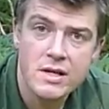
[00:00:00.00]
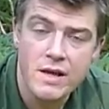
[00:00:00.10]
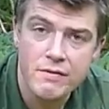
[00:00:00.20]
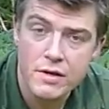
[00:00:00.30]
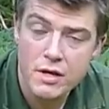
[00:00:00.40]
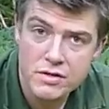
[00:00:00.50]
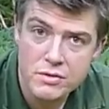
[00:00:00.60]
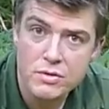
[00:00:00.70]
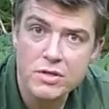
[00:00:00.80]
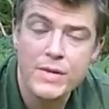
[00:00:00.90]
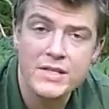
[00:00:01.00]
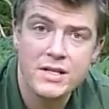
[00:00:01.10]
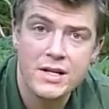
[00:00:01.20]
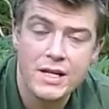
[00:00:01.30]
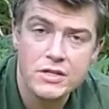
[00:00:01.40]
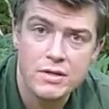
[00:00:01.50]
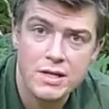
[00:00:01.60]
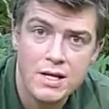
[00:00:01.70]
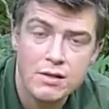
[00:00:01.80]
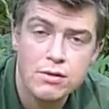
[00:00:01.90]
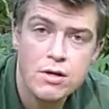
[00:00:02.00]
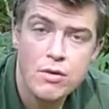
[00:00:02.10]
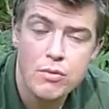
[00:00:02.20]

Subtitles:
If you use an automatic electric kettle,